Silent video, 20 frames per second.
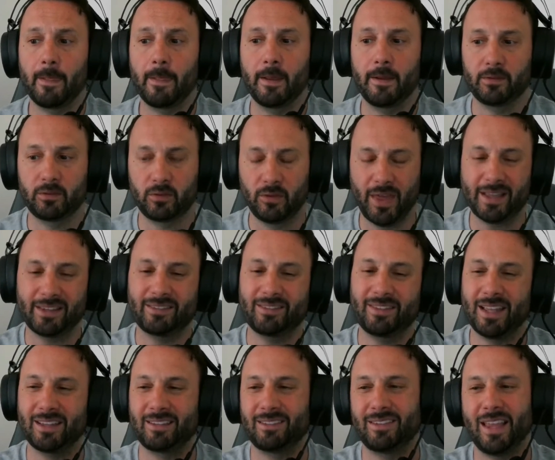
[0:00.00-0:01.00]
So
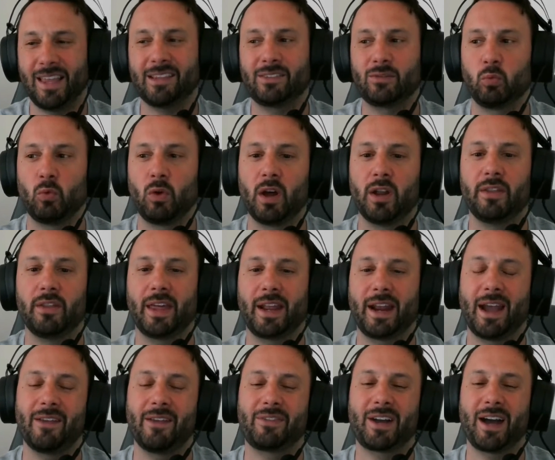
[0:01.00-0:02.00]
that's one that
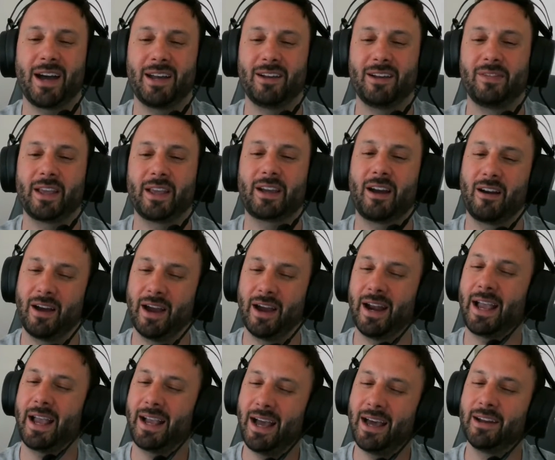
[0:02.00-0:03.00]
I've kind of like, all right,
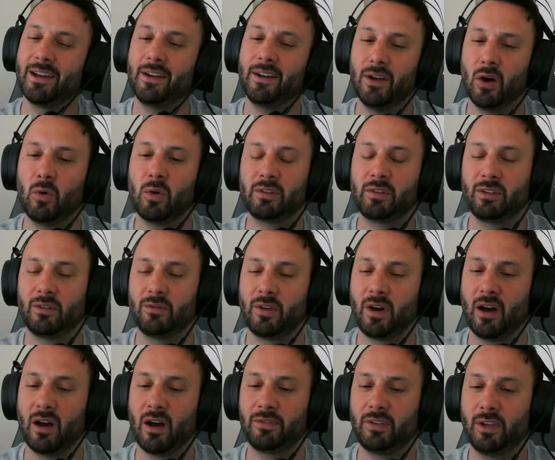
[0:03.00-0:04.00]
I kind of know what's
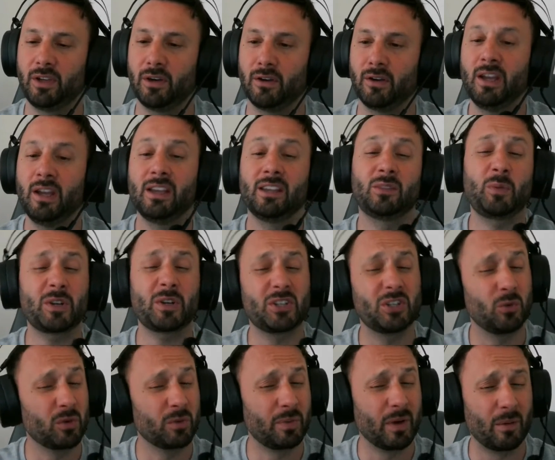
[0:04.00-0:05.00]
involved here,
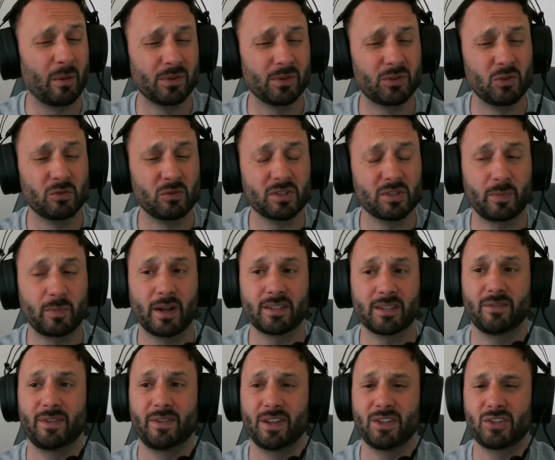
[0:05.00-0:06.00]
especially with Bubble's new
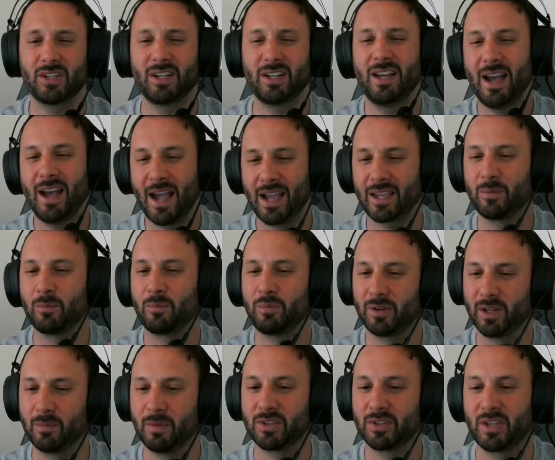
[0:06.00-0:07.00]
responsive engine. I can
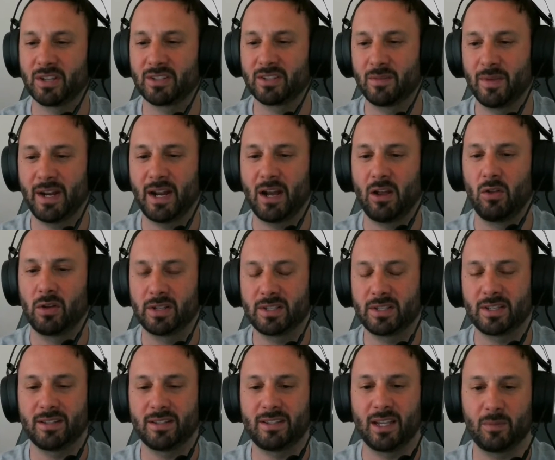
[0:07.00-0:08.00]
pretty much estimate how long it's
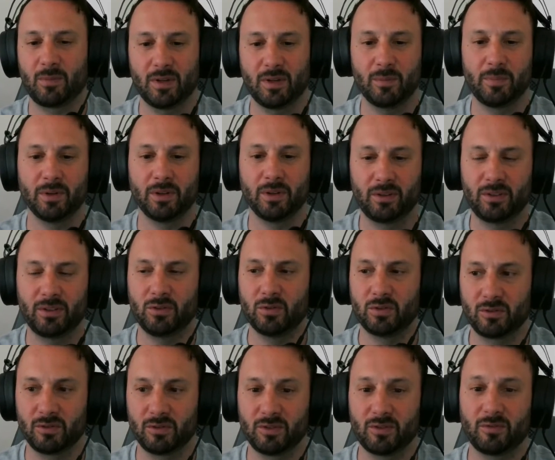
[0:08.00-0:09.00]
going to take me to build the
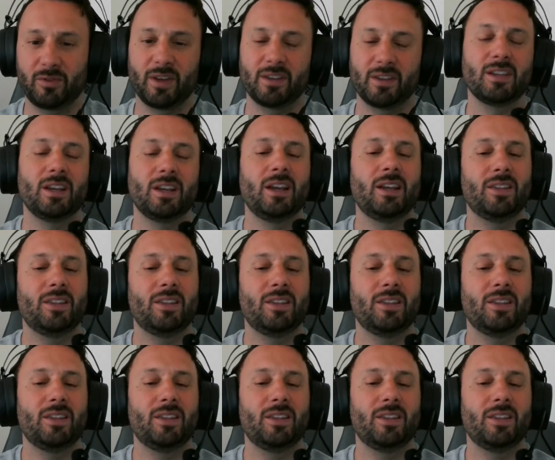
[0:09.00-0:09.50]
user interface.